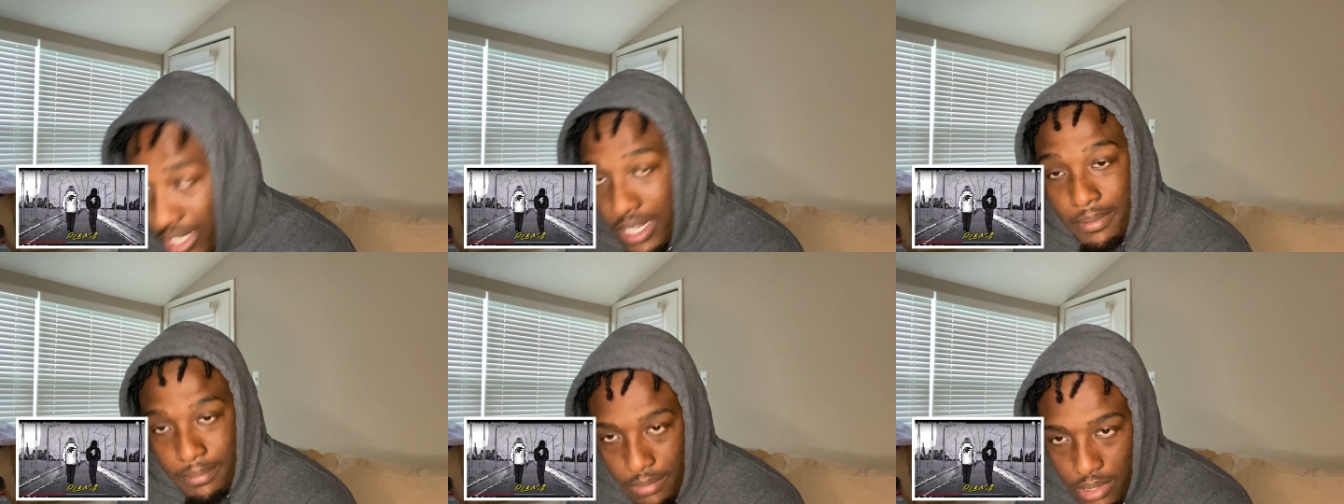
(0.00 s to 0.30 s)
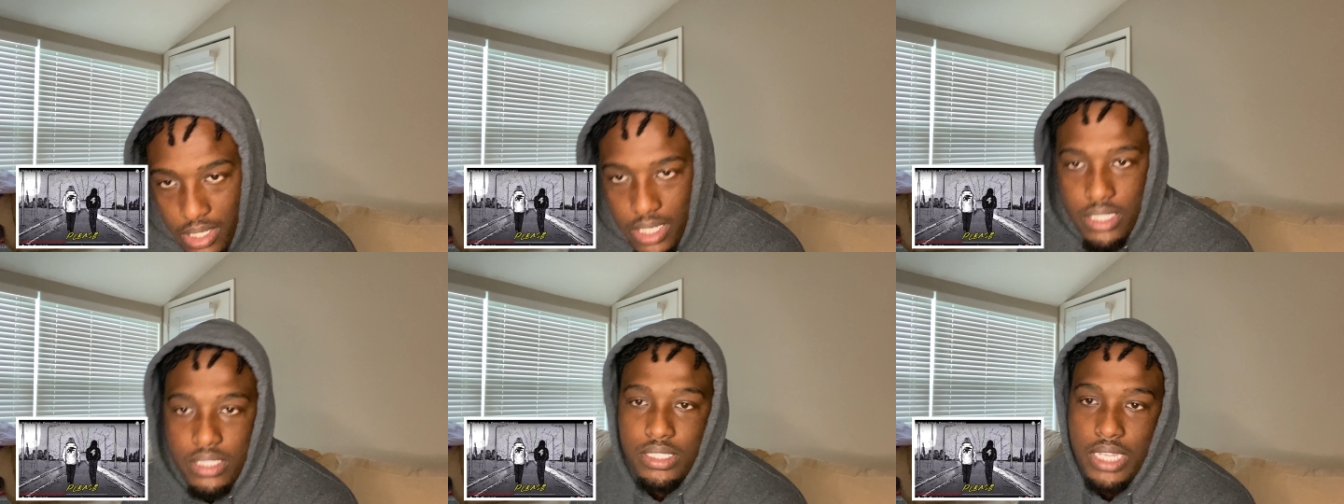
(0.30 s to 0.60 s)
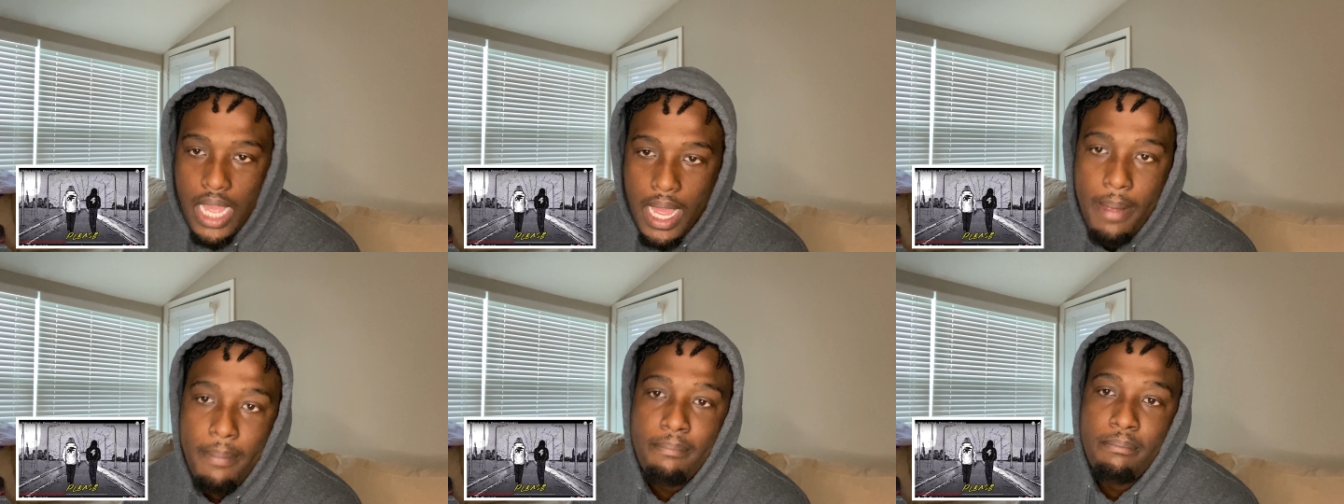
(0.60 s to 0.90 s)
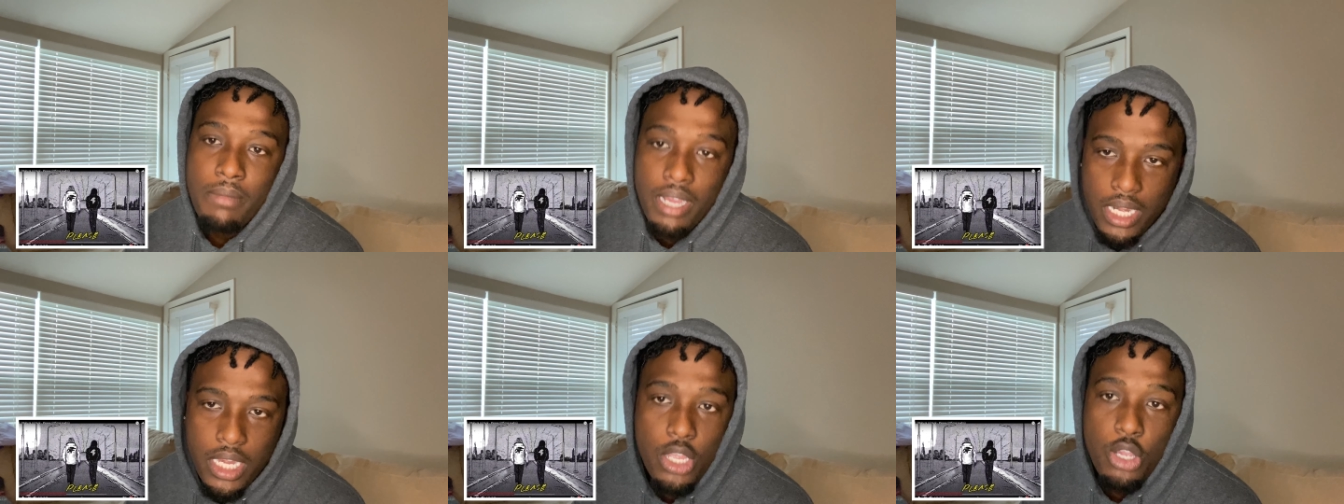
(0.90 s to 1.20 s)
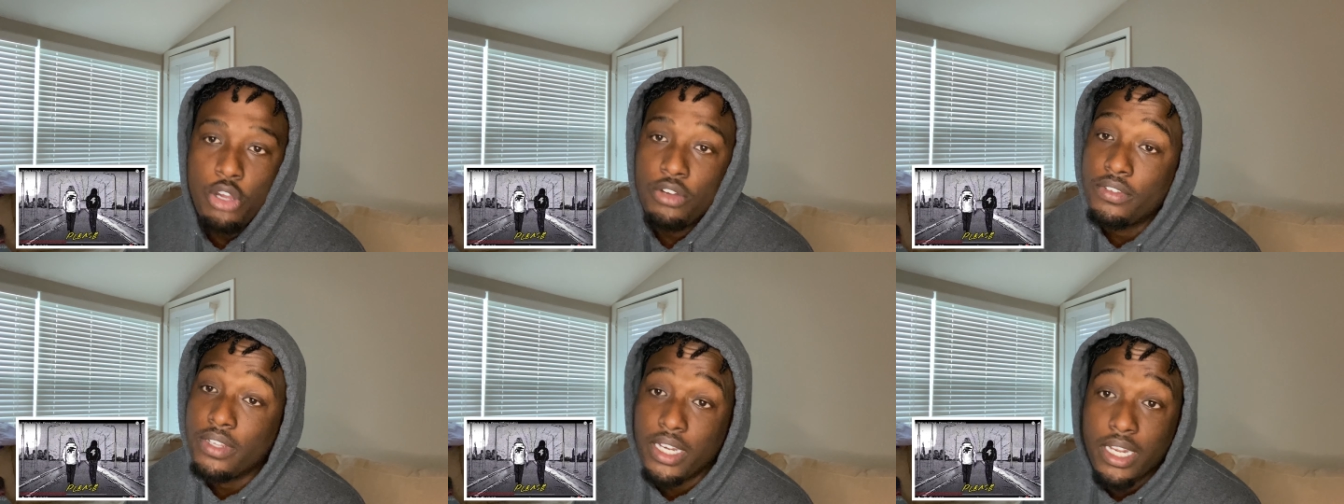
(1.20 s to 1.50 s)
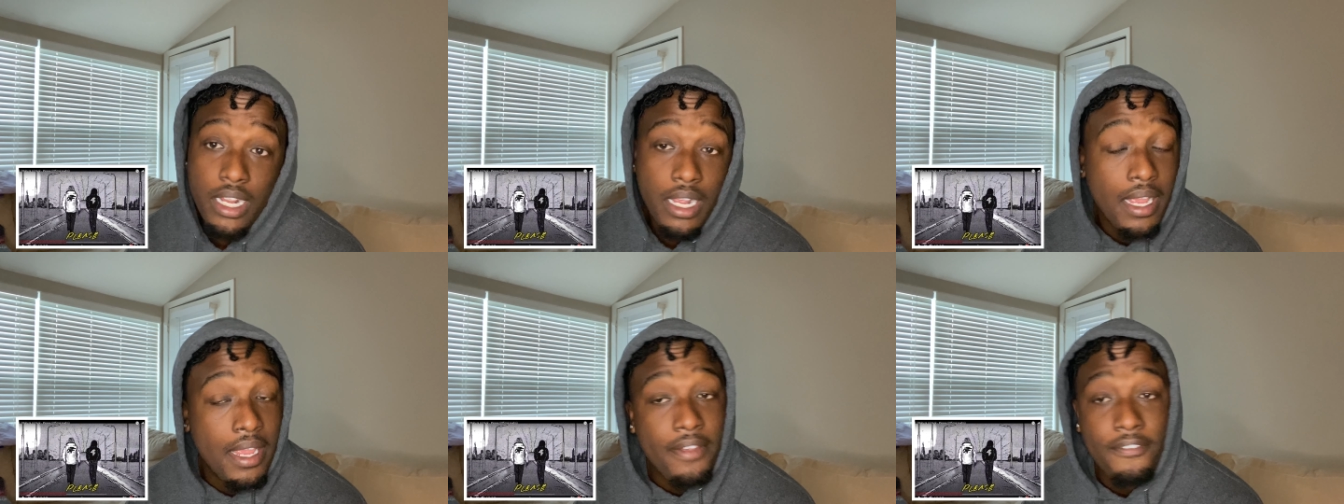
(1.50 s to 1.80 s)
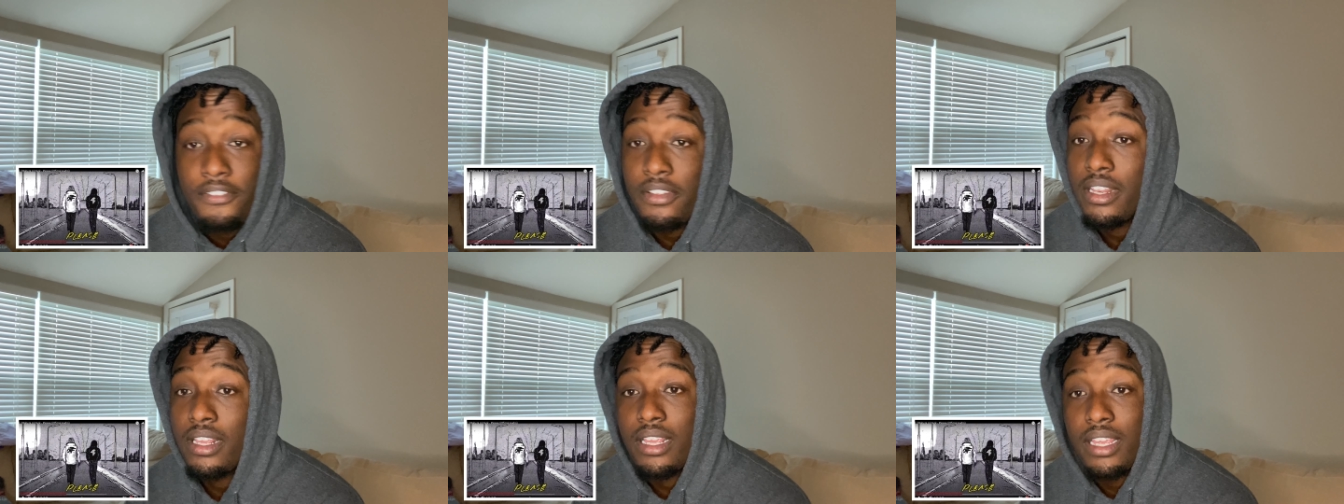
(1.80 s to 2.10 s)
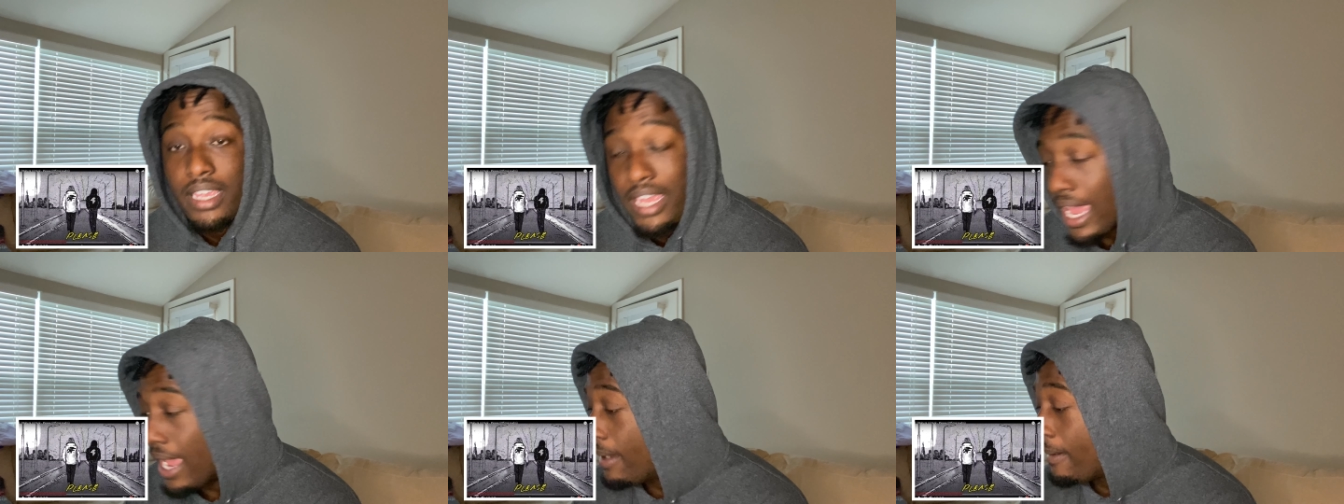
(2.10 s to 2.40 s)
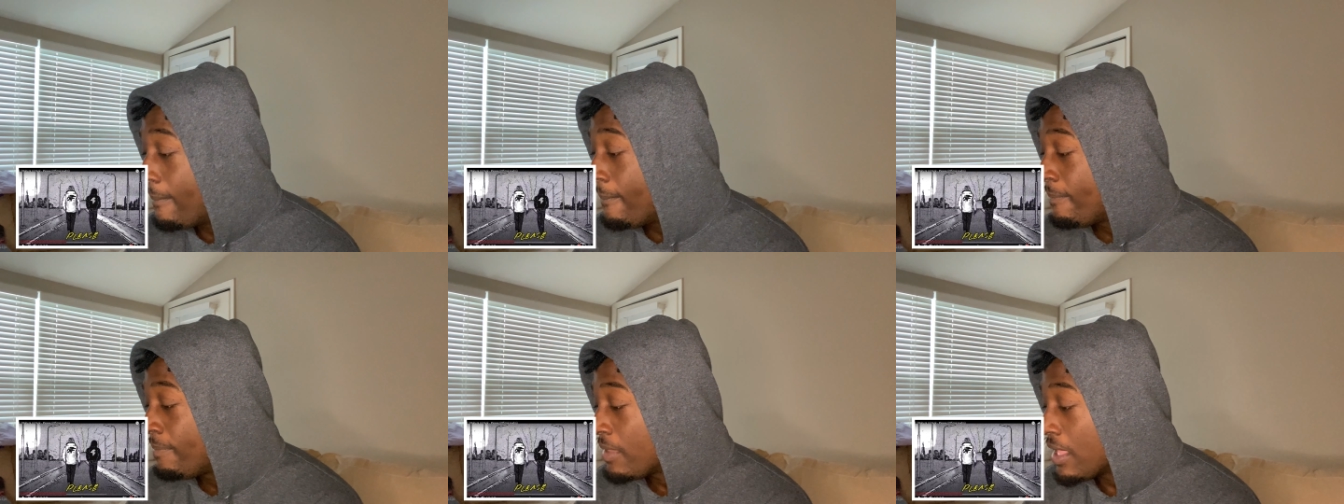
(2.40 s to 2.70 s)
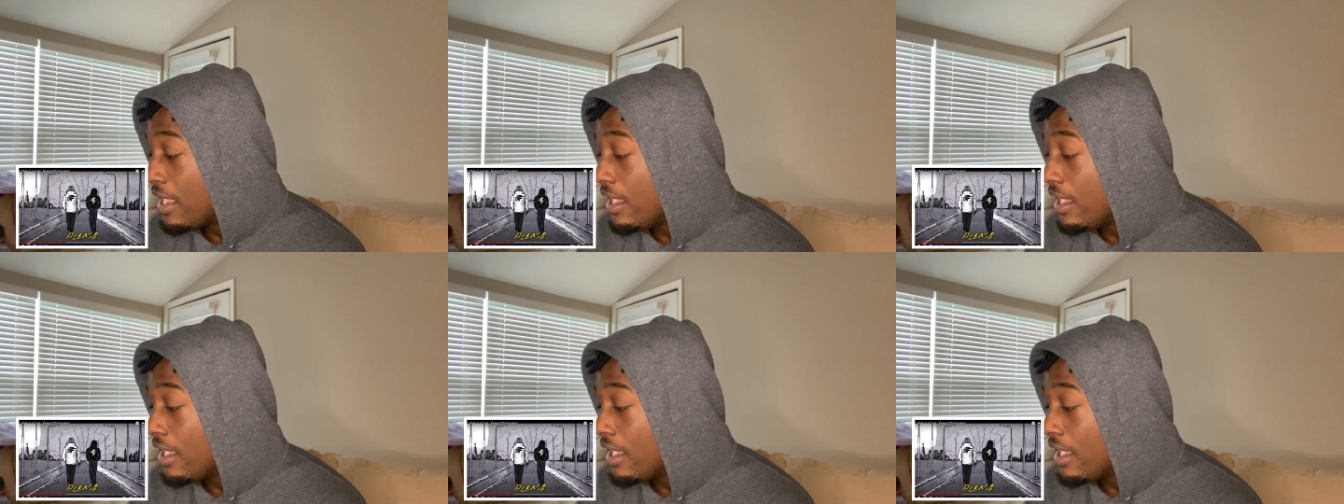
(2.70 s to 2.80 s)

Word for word: them boys got money over there. I ain't finna cap.